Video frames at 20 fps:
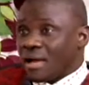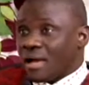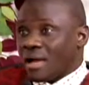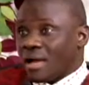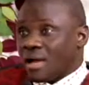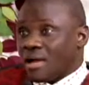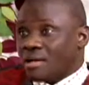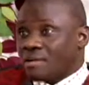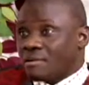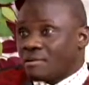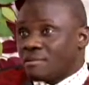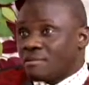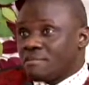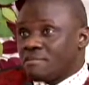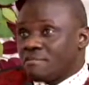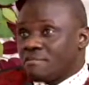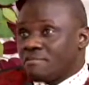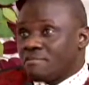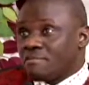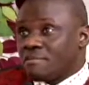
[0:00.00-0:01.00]
I
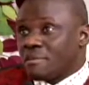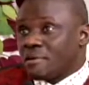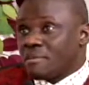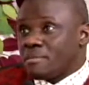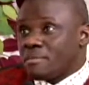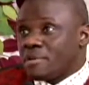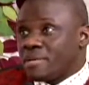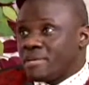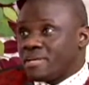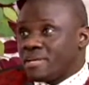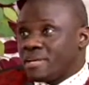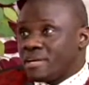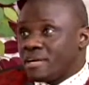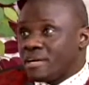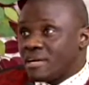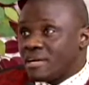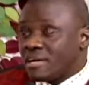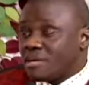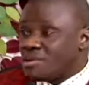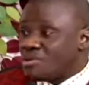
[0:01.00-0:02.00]
don't formally
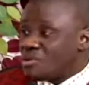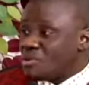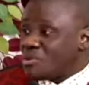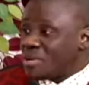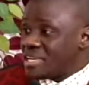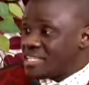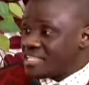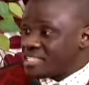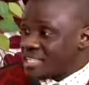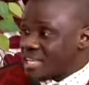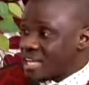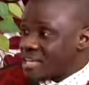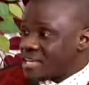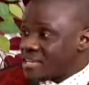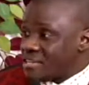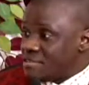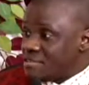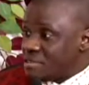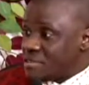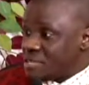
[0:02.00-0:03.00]
know
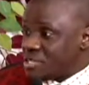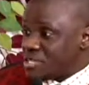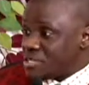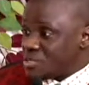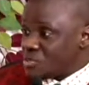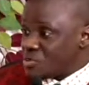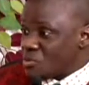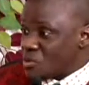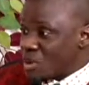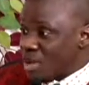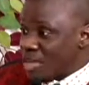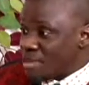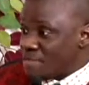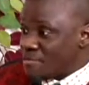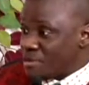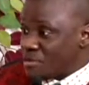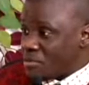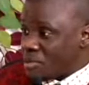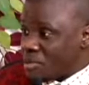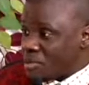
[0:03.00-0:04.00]
exactly the reason why
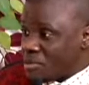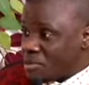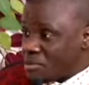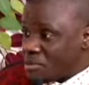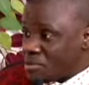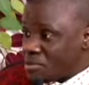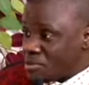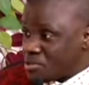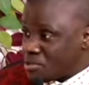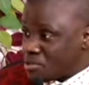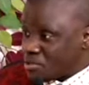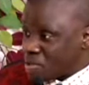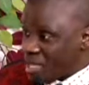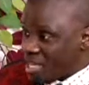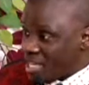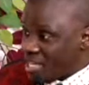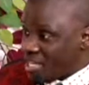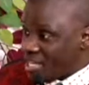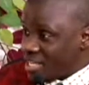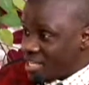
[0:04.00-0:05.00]
they went on
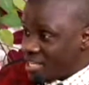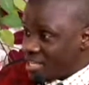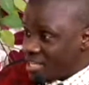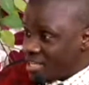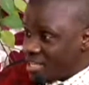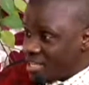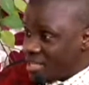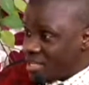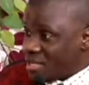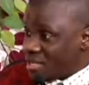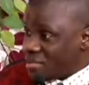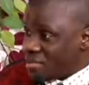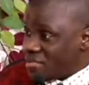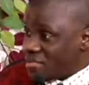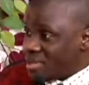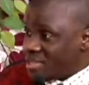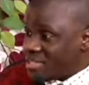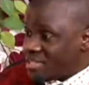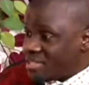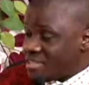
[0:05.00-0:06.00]
strike.
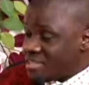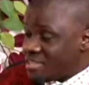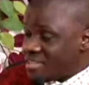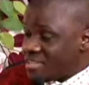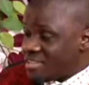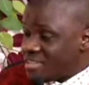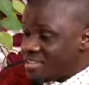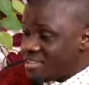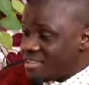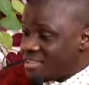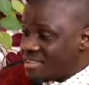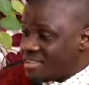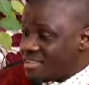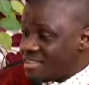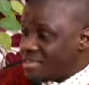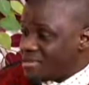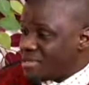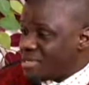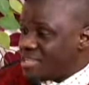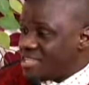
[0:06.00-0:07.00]
But he
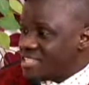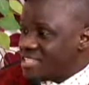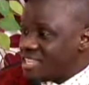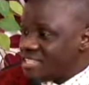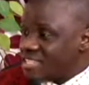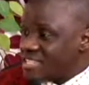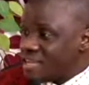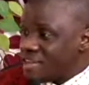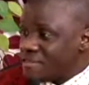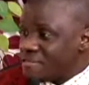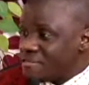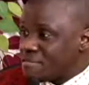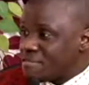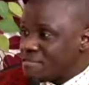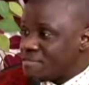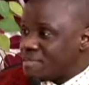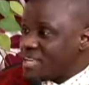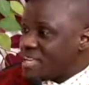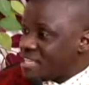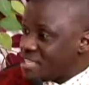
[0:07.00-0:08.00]
really doesn't have
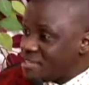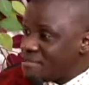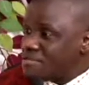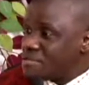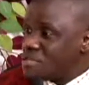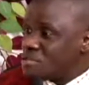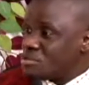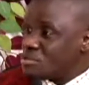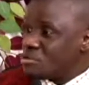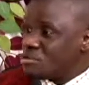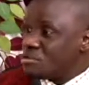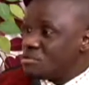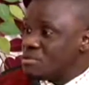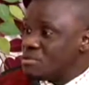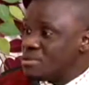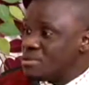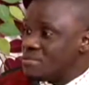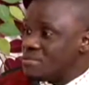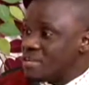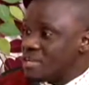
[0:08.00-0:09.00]
anything to do
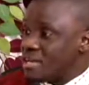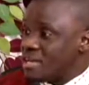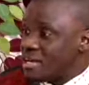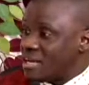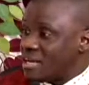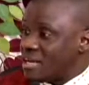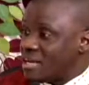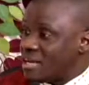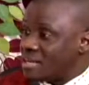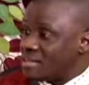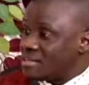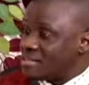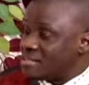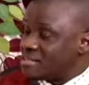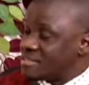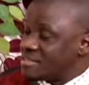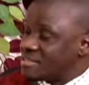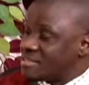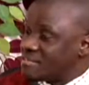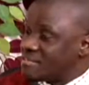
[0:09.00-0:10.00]
with
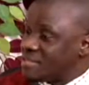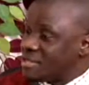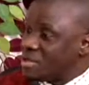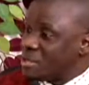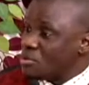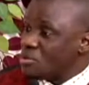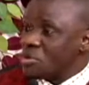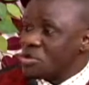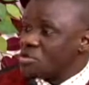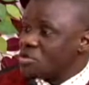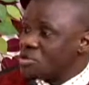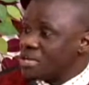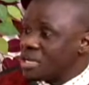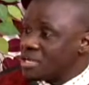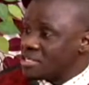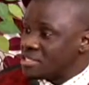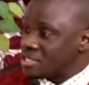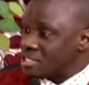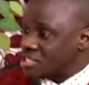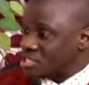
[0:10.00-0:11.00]
their working
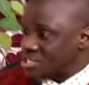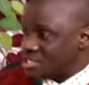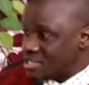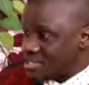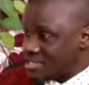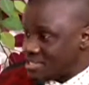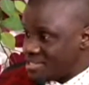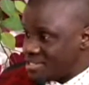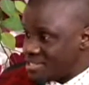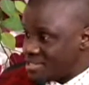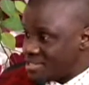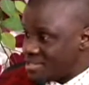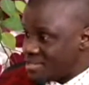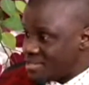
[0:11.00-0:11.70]
conditions.